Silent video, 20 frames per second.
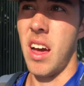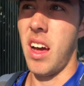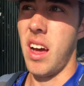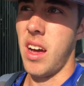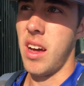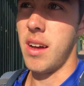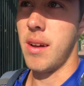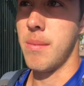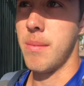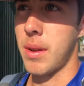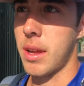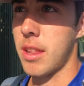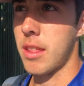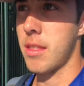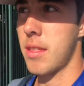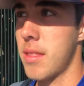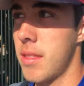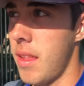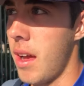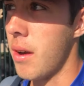
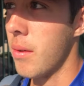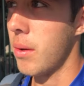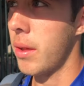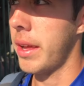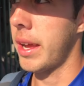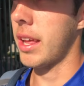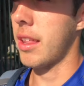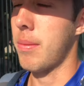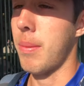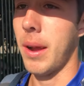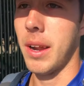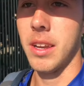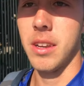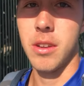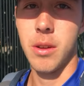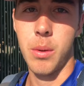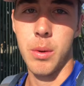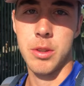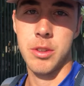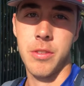Not really expecting
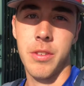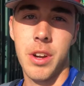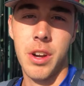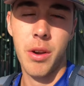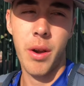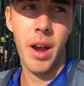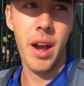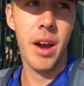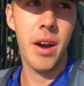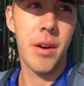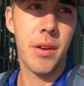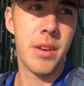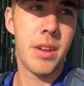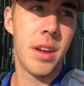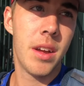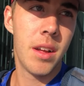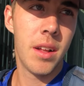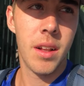too much of a crowd.